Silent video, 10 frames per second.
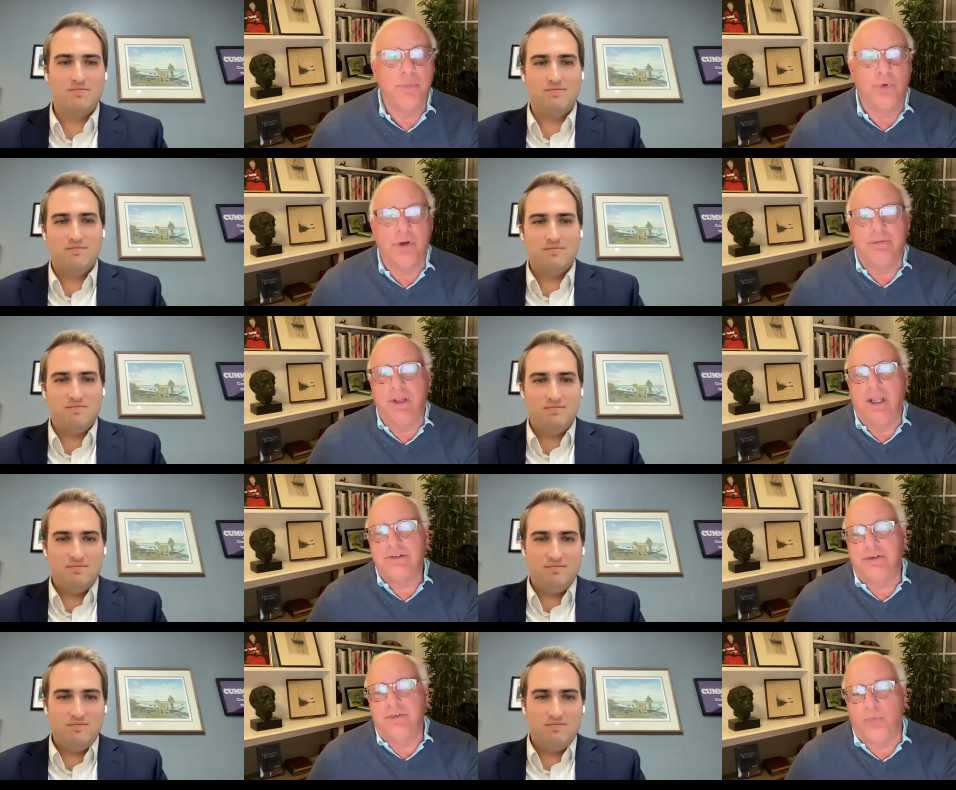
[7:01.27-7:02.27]
Speaker 1: Board of
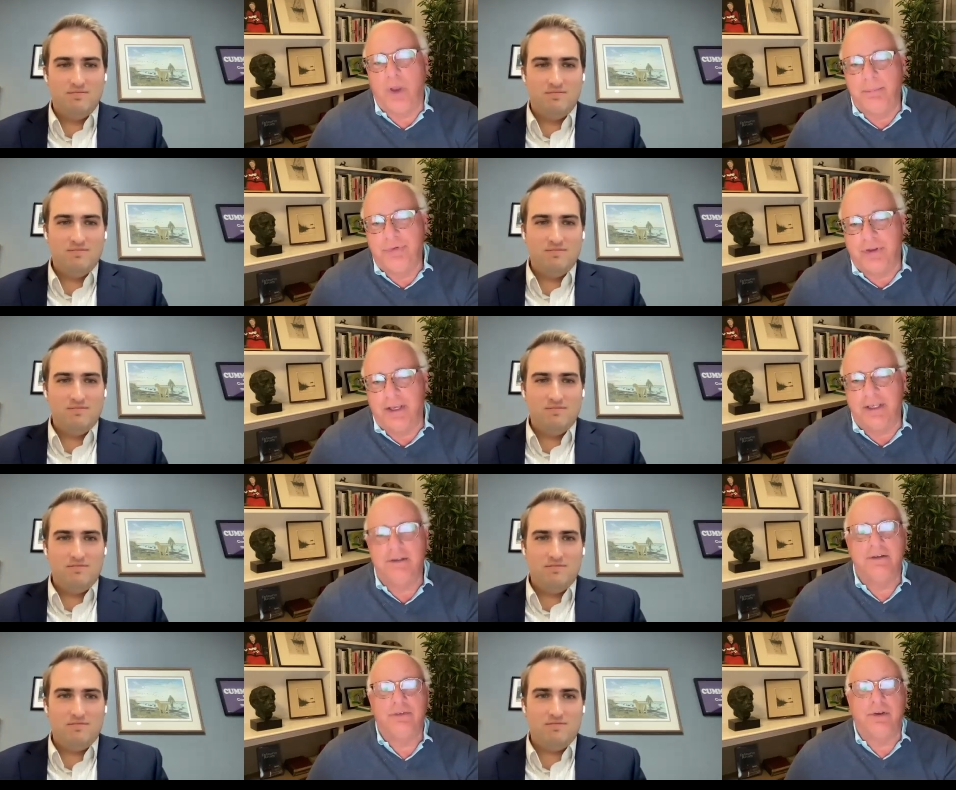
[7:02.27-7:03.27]
Elections website.
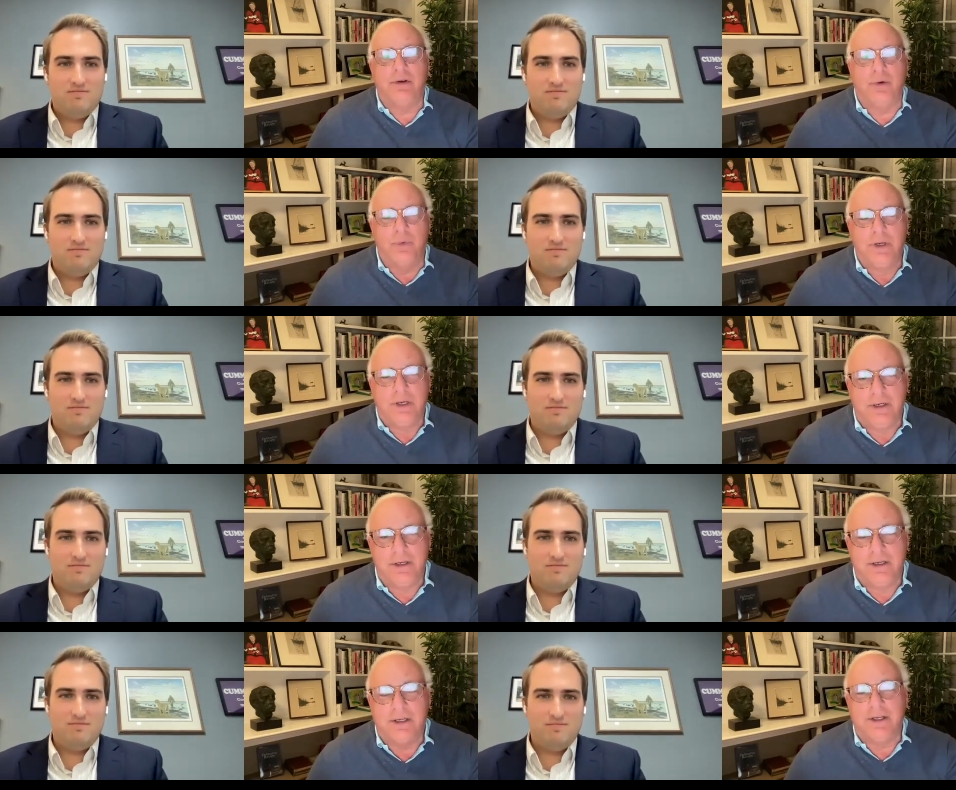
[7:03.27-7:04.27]
So,
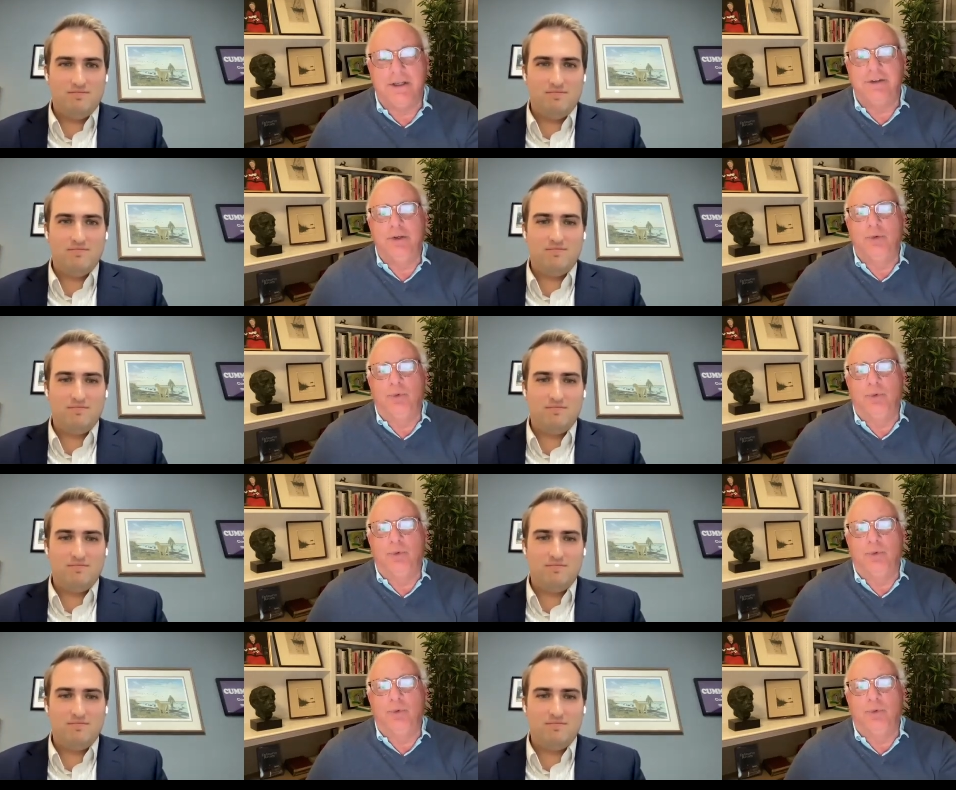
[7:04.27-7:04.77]
uh, and you